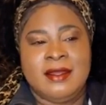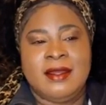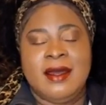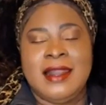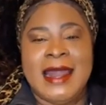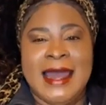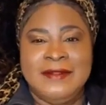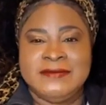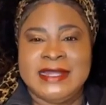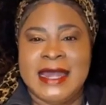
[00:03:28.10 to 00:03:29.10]
a lot of
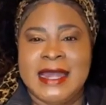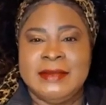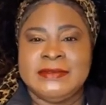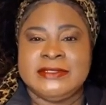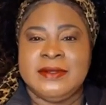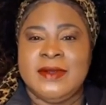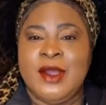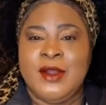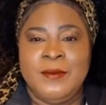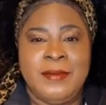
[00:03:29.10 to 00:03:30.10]
times
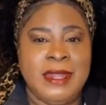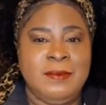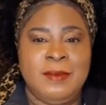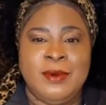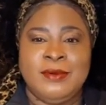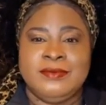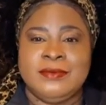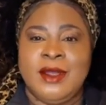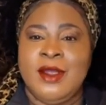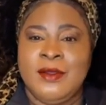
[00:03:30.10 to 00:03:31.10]
hurt people.
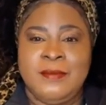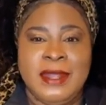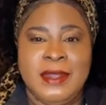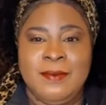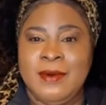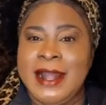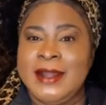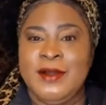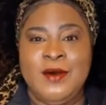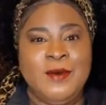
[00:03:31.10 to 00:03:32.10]
And I
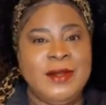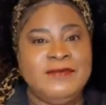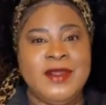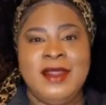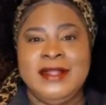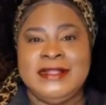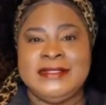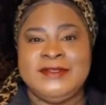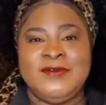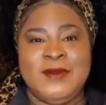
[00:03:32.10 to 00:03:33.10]
know we've heard this
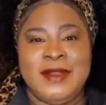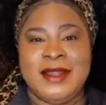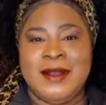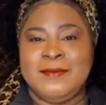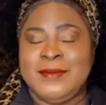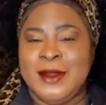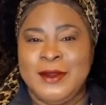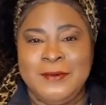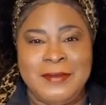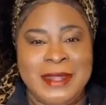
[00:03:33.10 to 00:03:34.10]
growing up,
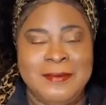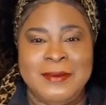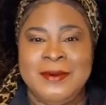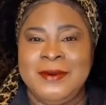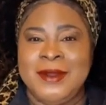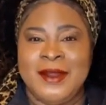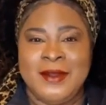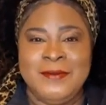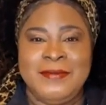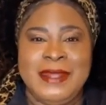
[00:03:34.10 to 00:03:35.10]
hurt people.
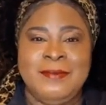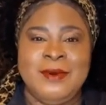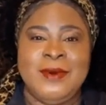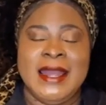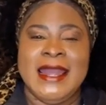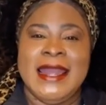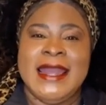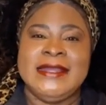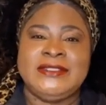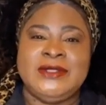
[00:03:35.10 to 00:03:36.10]

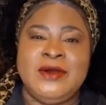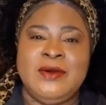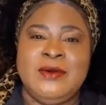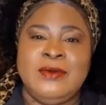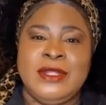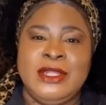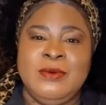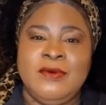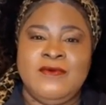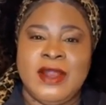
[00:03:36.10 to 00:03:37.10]
And so you
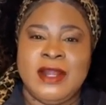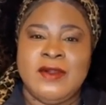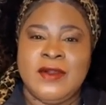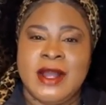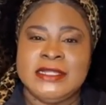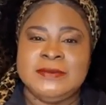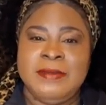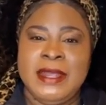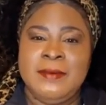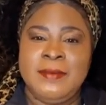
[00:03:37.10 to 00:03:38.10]
will run across
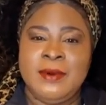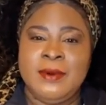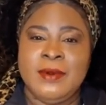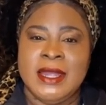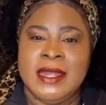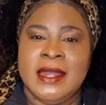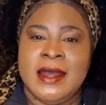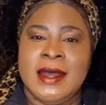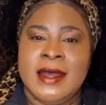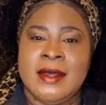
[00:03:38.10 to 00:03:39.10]
people
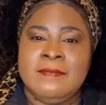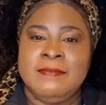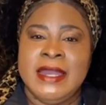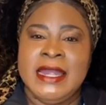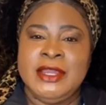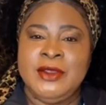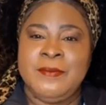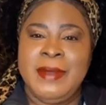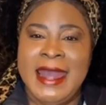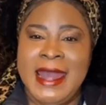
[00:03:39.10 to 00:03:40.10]
in your
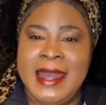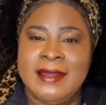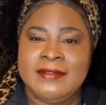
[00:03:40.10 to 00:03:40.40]
path